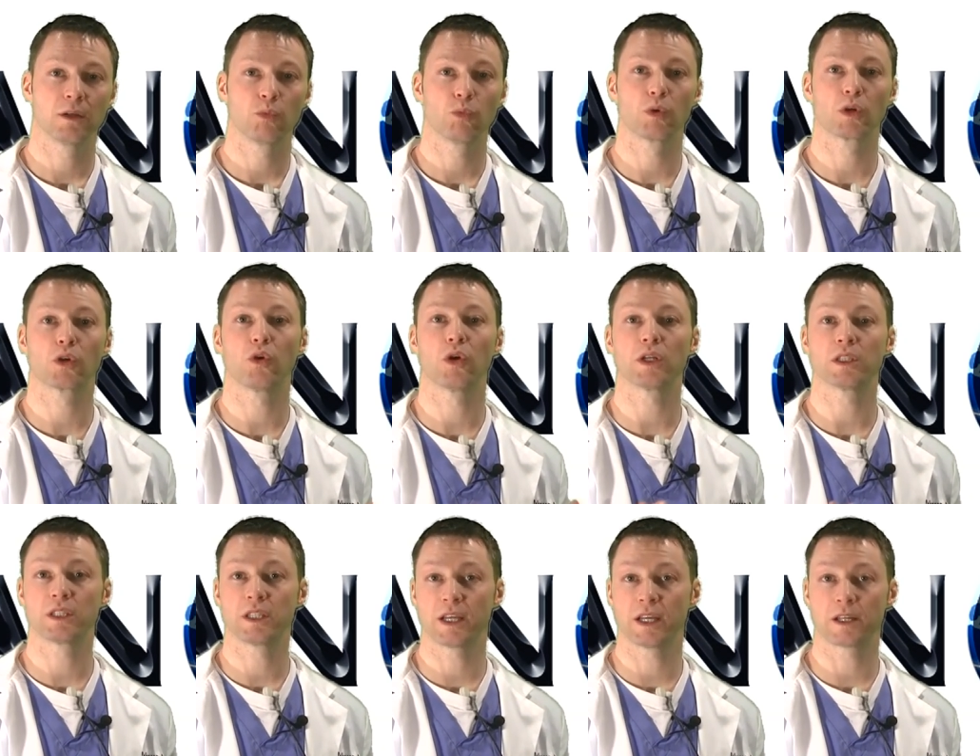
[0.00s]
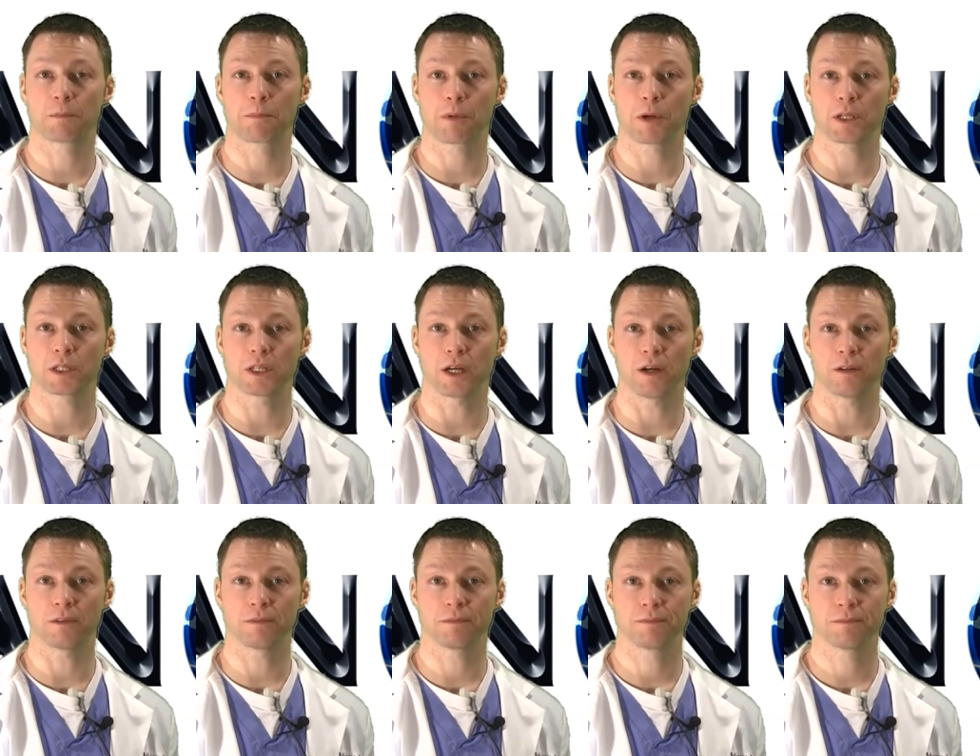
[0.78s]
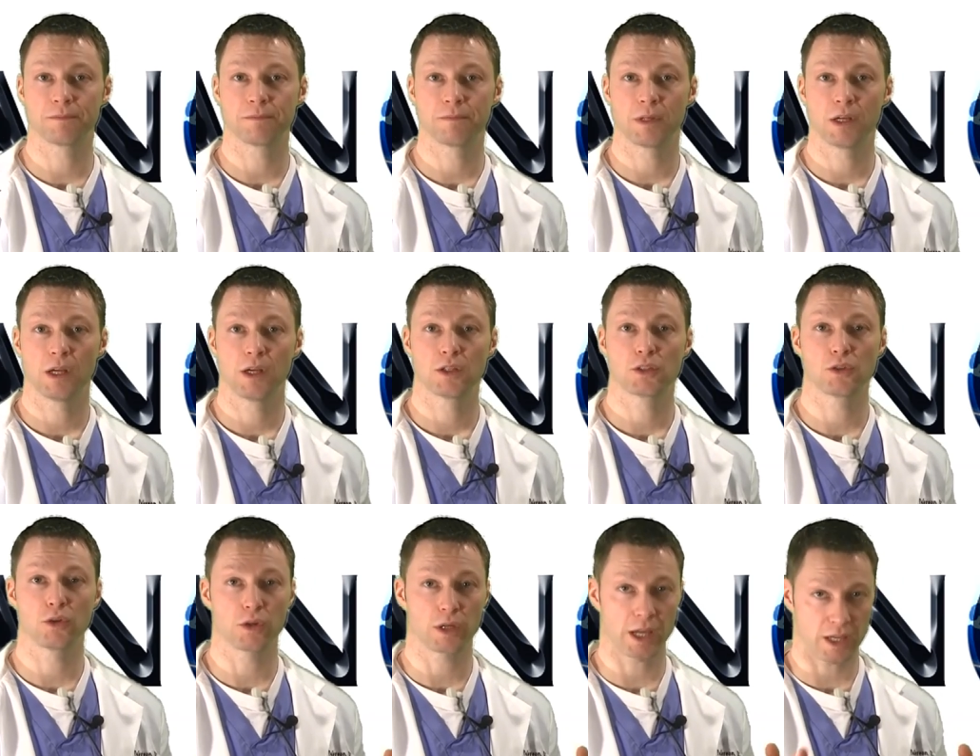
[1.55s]
we're going to get a printout.
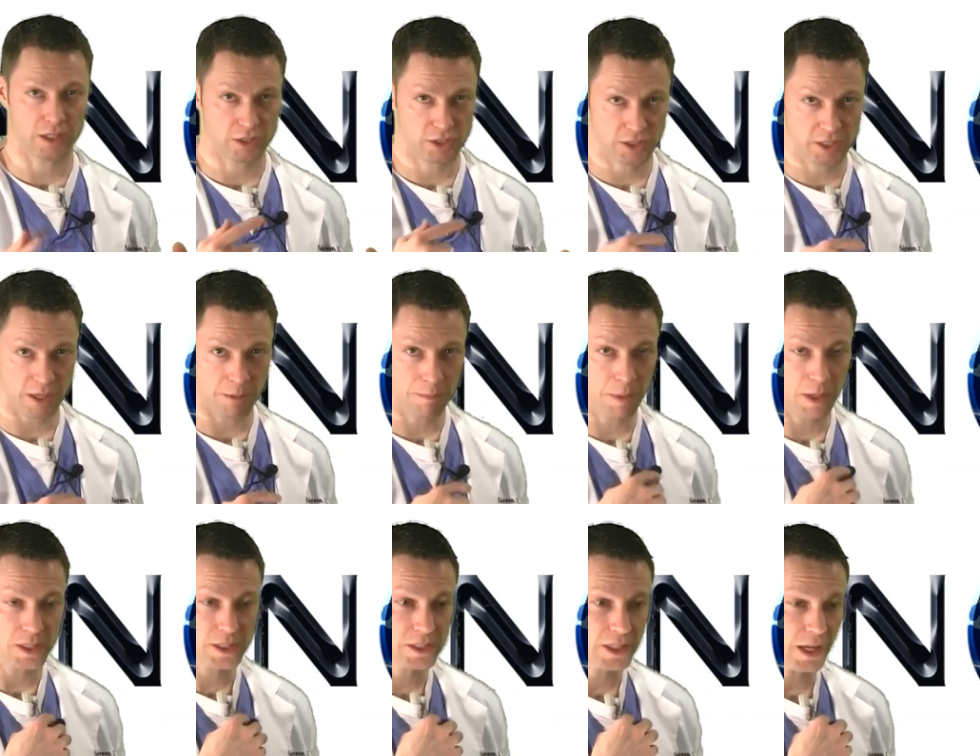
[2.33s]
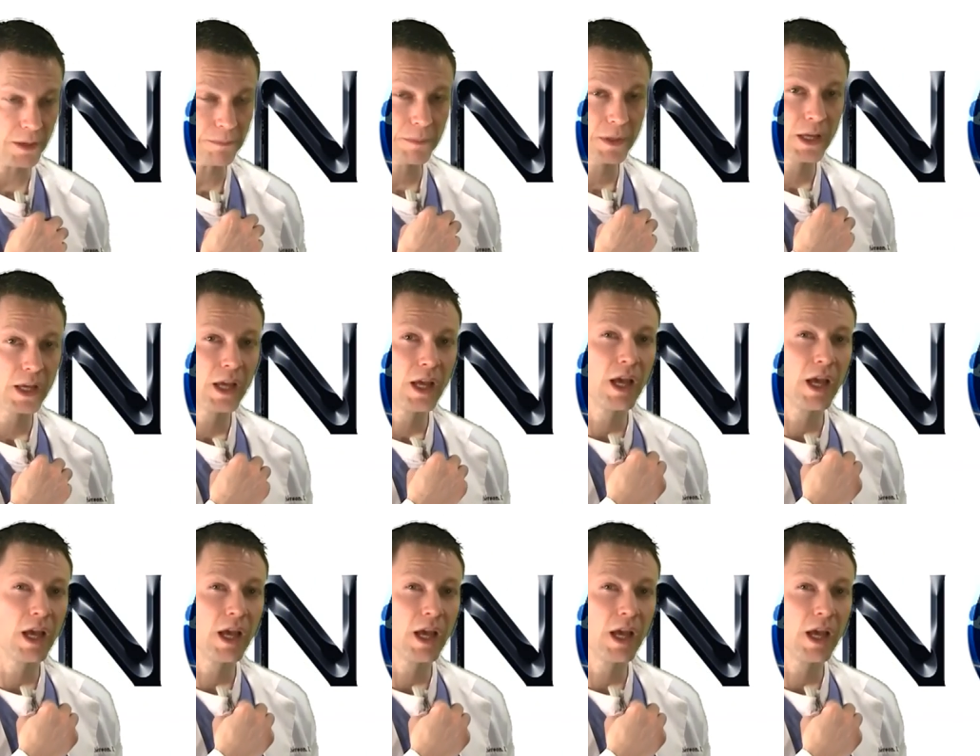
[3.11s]
So again, step by step,